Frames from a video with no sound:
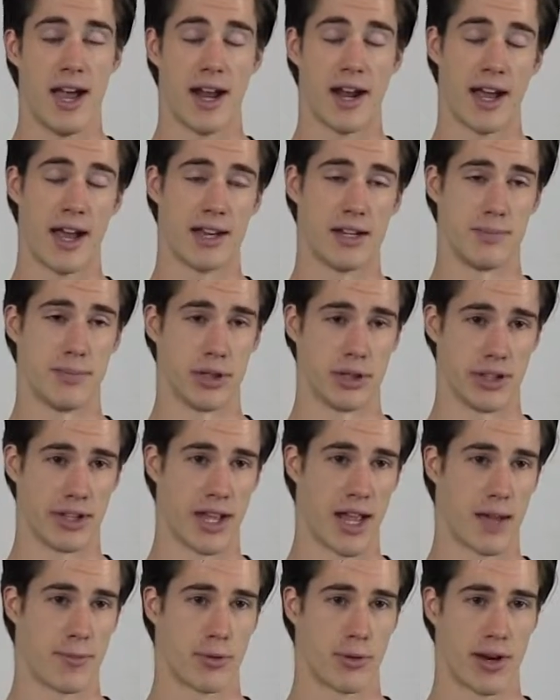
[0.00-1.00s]
And I had to build
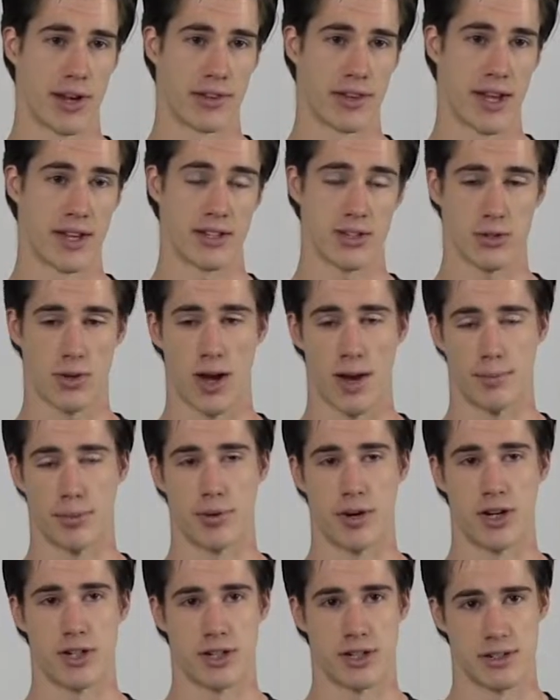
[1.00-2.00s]
a game around that, so
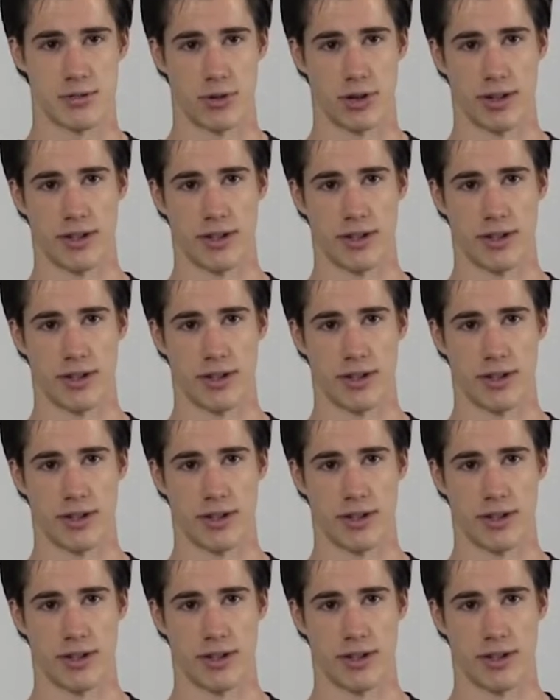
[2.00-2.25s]
Operation